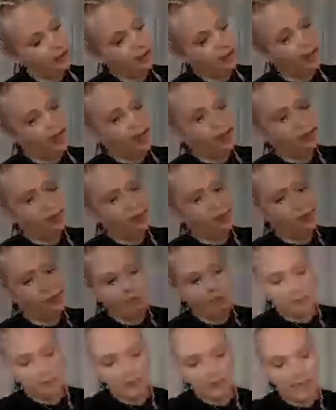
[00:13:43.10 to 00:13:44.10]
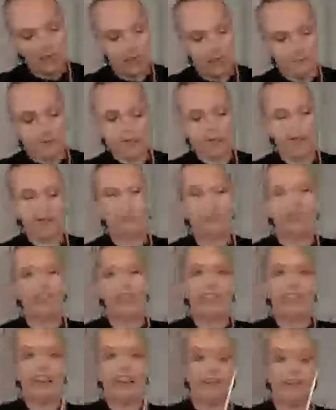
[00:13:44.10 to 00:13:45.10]
And you know, this part over
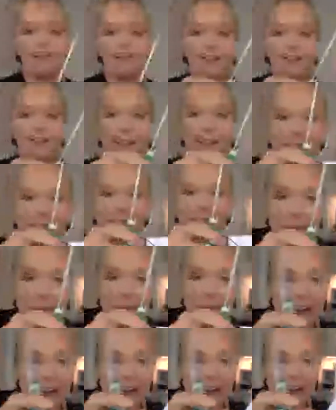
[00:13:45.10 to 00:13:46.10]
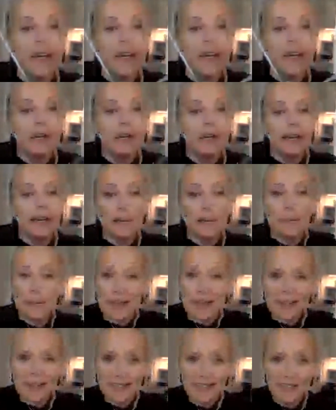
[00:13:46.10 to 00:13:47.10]
here is the part that we're going to
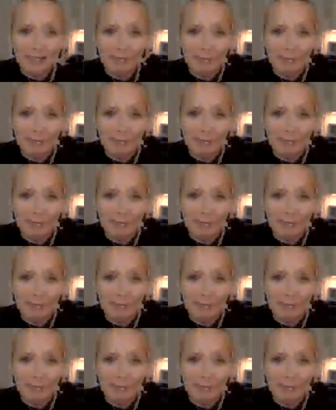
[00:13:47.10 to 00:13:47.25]
bend.